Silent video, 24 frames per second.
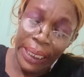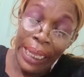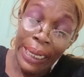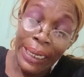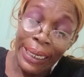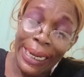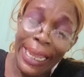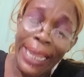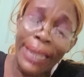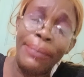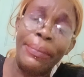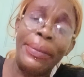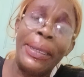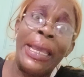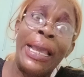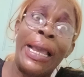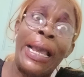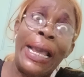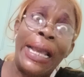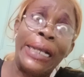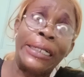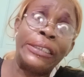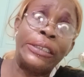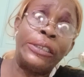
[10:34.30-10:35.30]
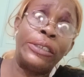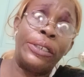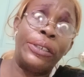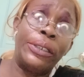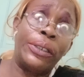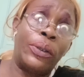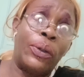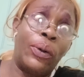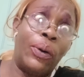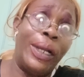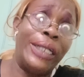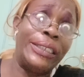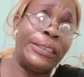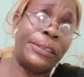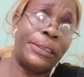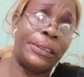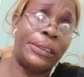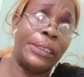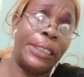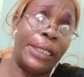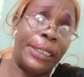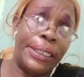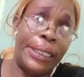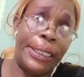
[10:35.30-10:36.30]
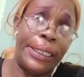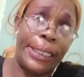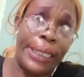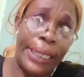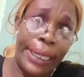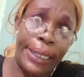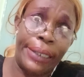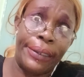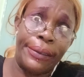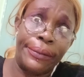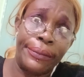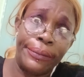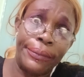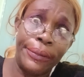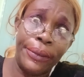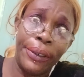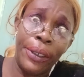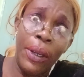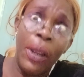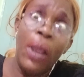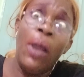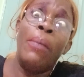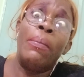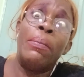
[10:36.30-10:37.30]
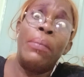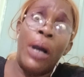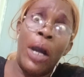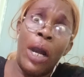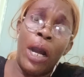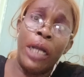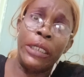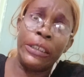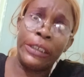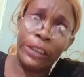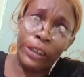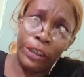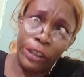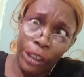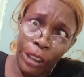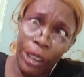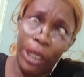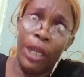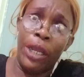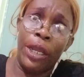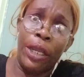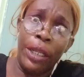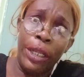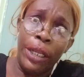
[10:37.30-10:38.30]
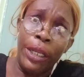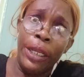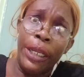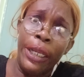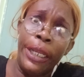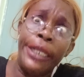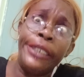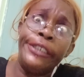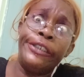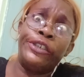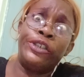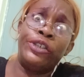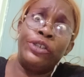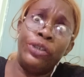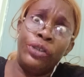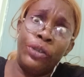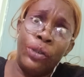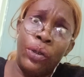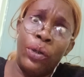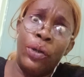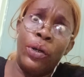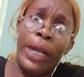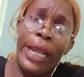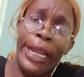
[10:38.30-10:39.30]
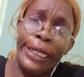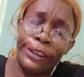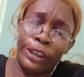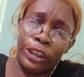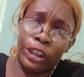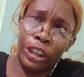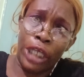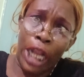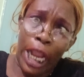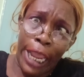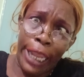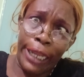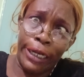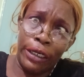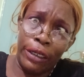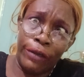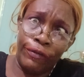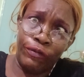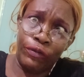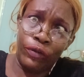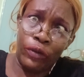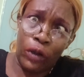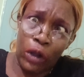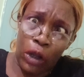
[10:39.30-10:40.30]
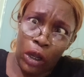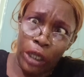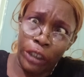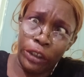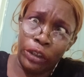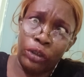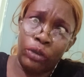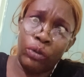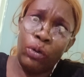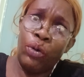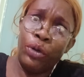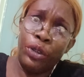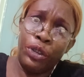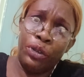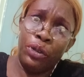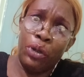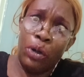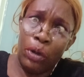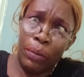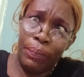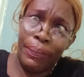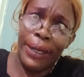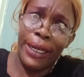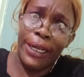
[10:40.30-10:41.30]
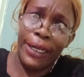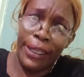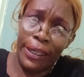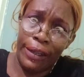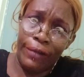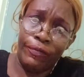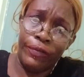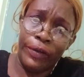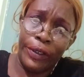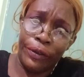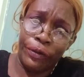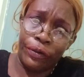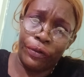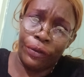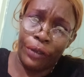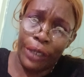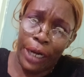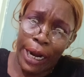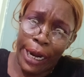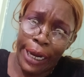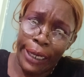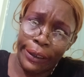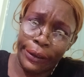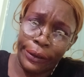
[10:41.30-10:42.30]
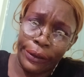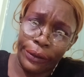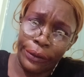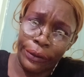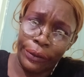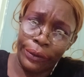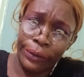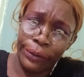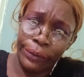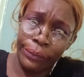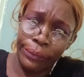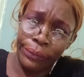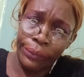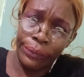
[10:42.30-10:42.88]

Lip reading: Let me ask you the question again. Marcia, is you a child of God? Do you believe in Christ?